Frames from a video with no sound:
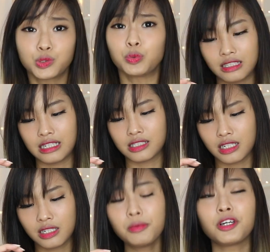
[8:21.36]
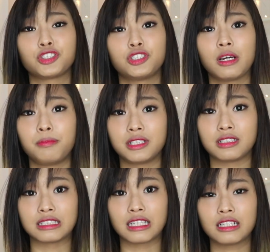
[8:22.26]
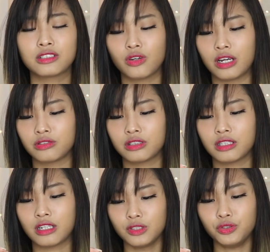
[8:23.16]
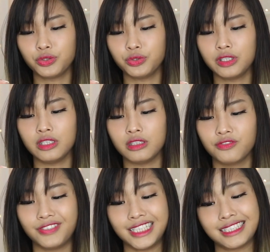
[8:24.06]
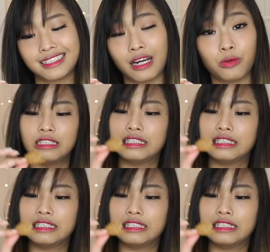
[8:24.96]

sweet. There's a little bit of sugar bits inside, so I don't think that you should eat face down.